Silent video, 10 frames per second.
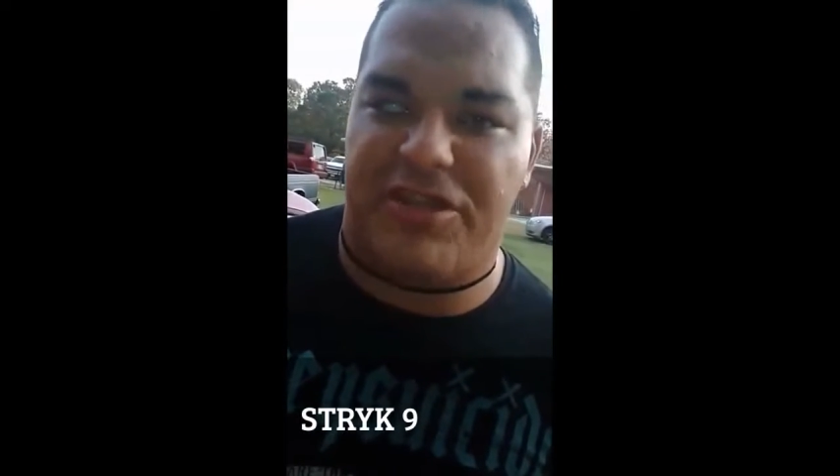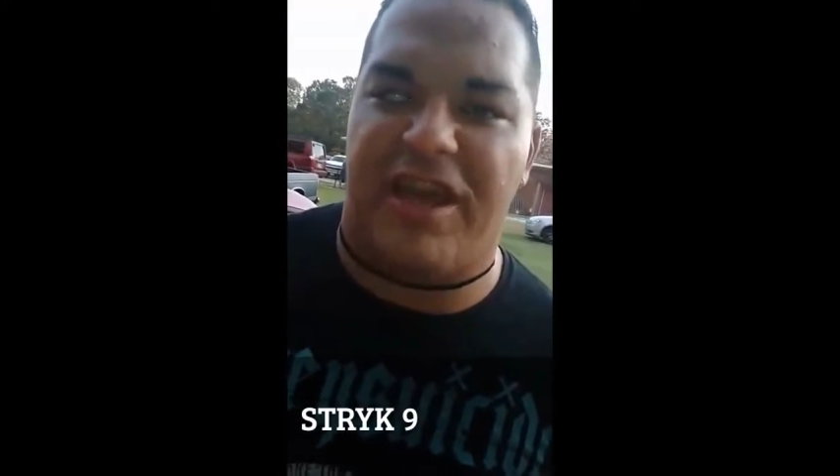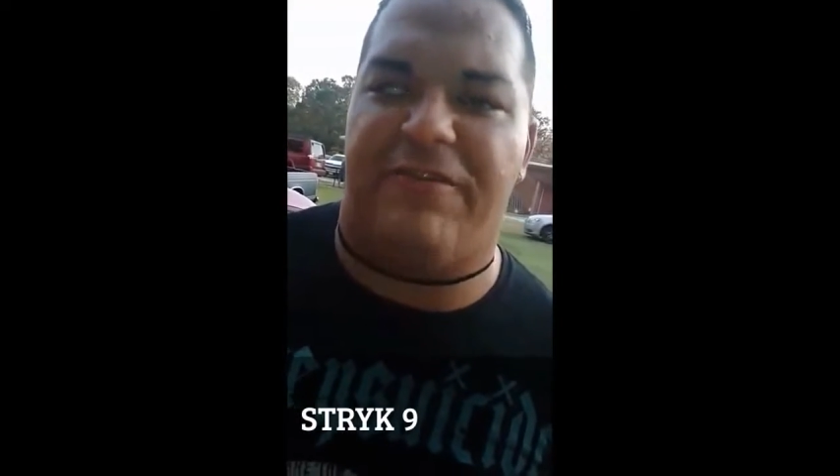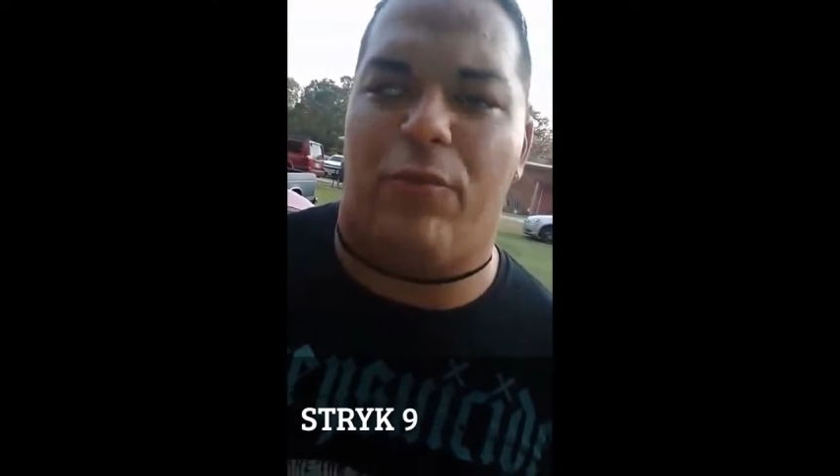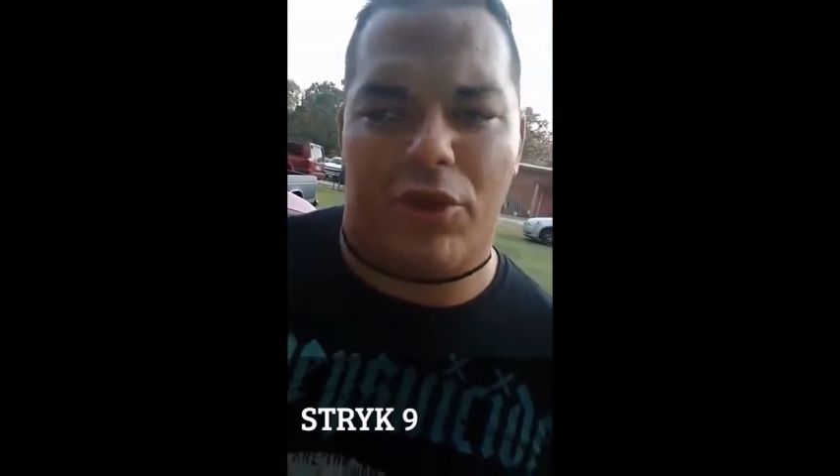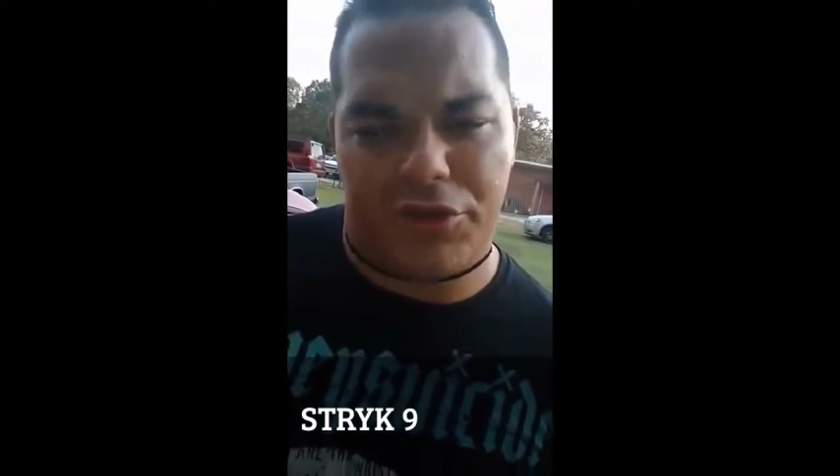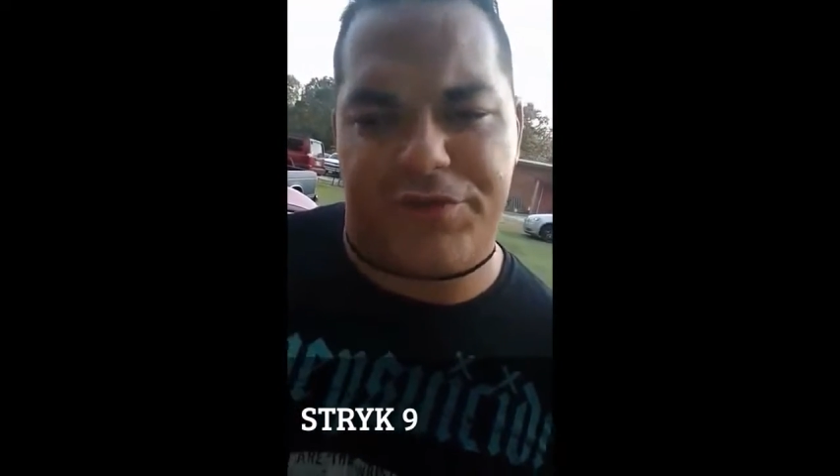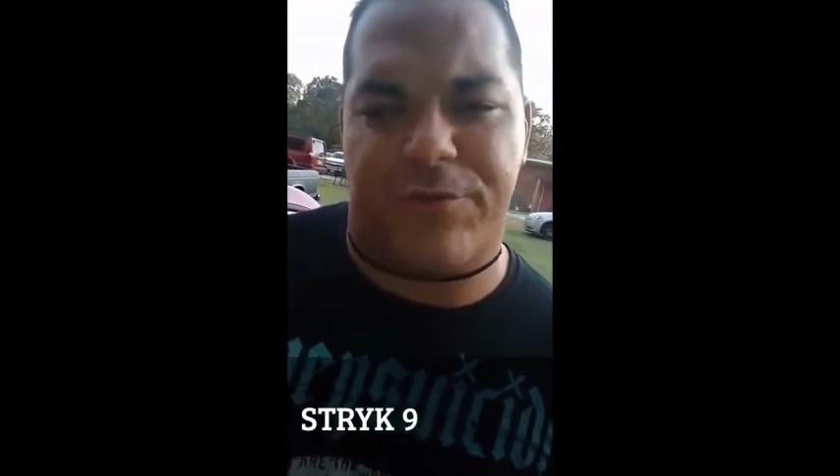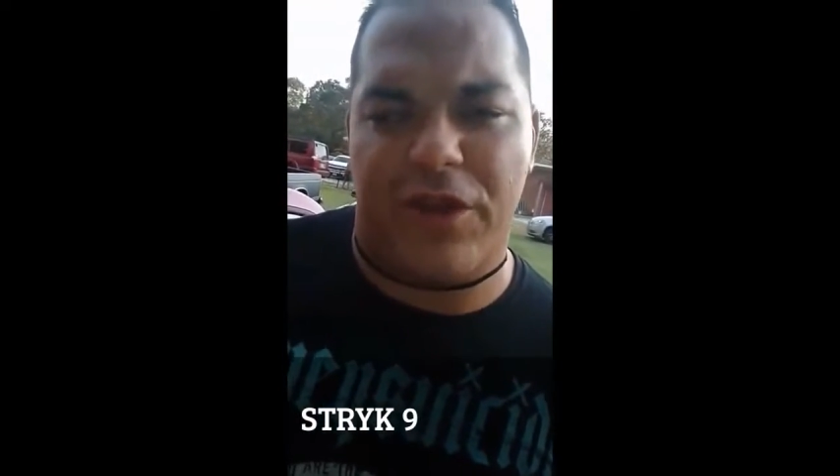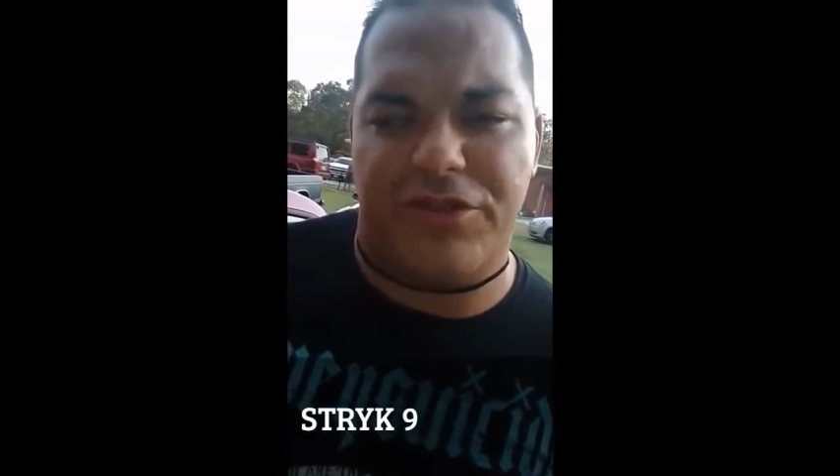Say if one of
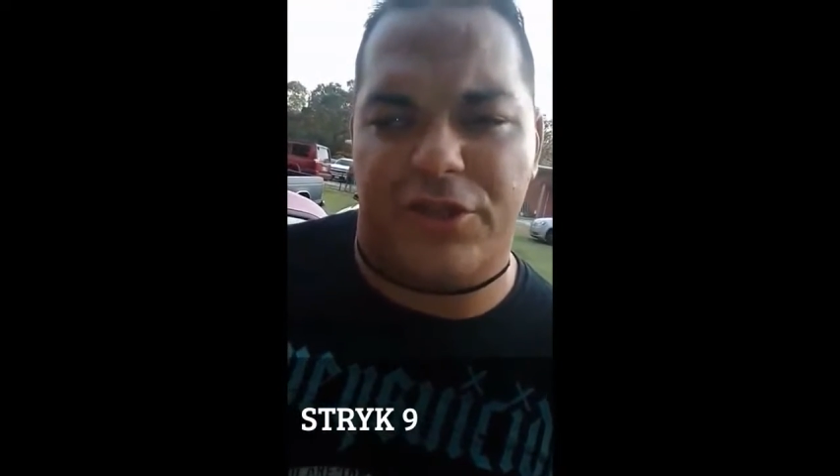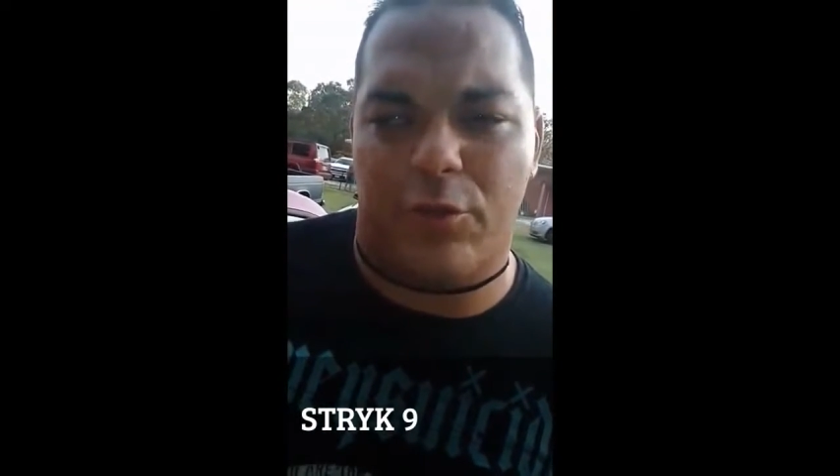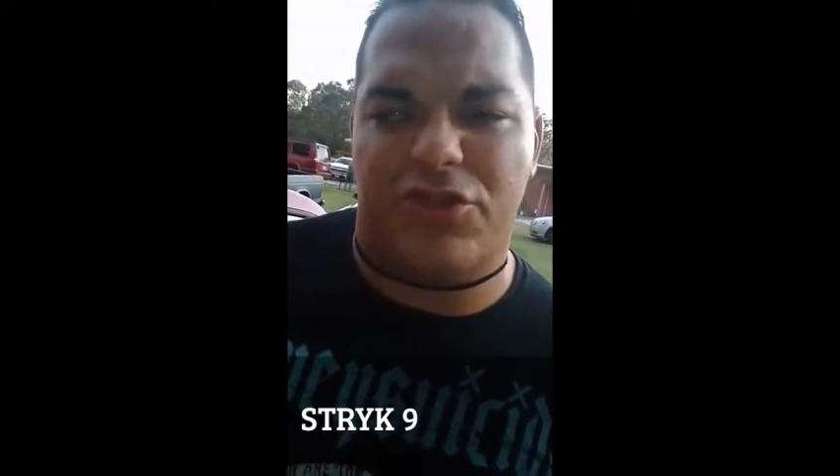those friends that